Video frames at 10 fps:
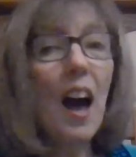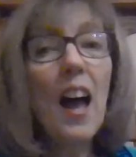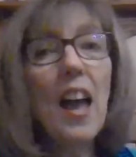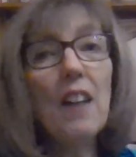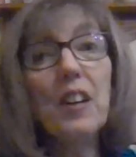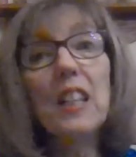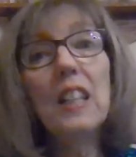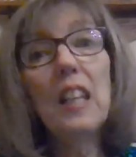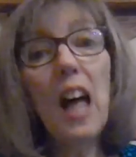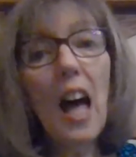I have a
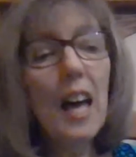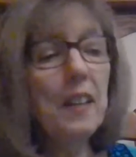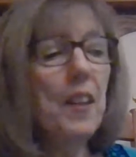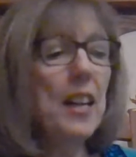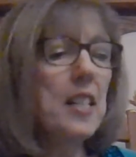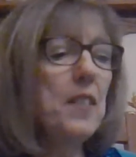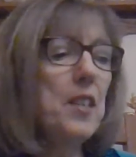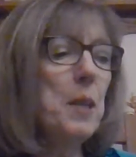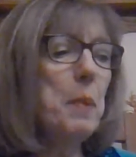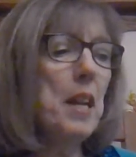lot of
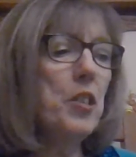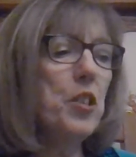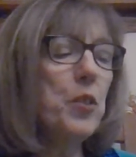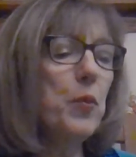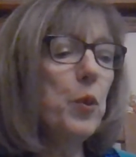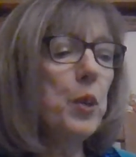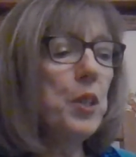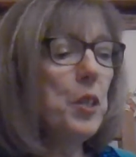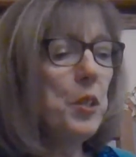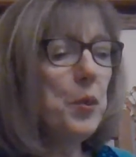activity pages
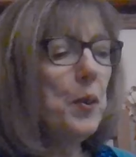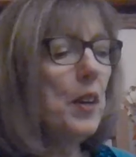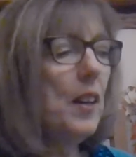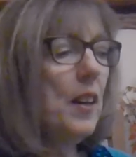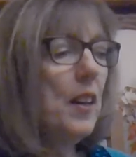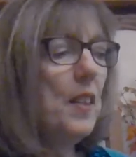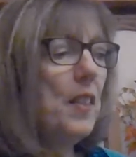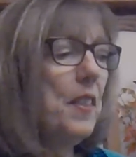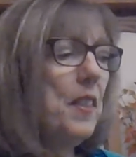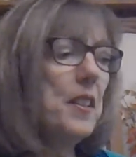for you
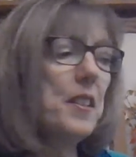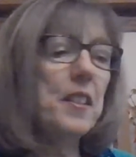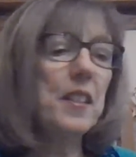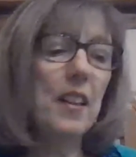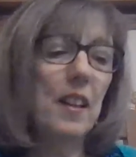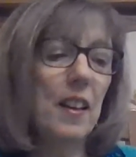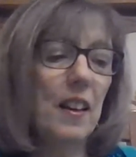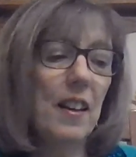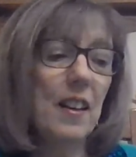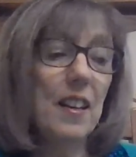this
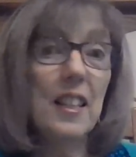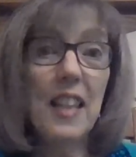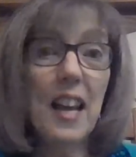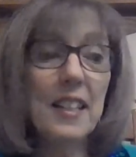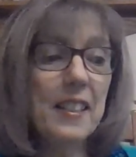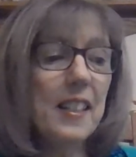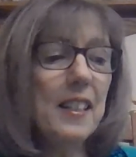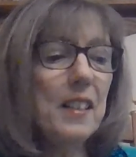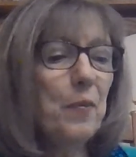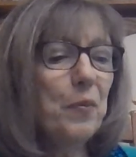
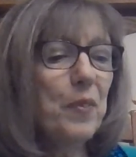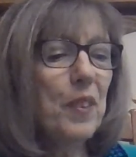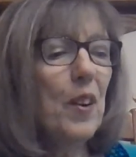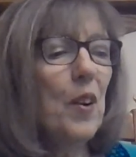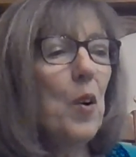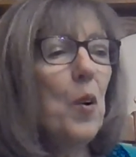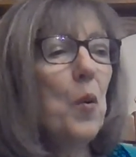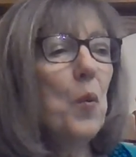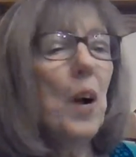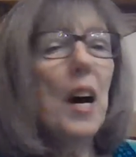lesson.
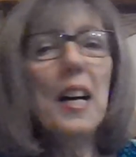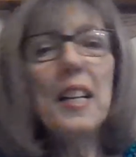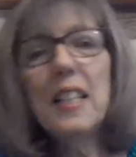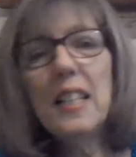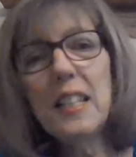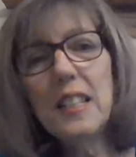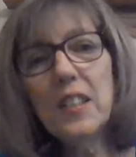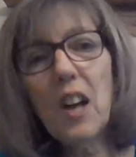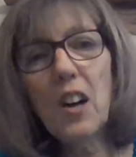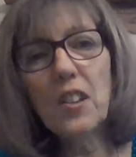One is
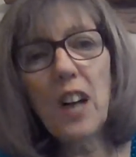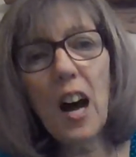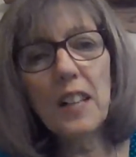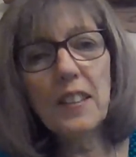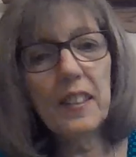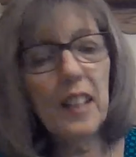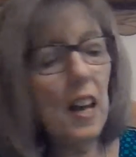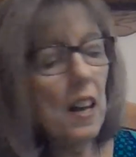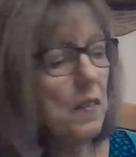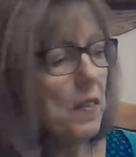called God's
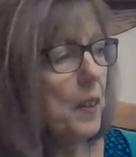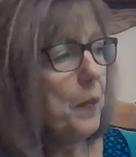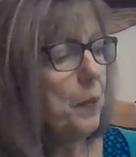Love,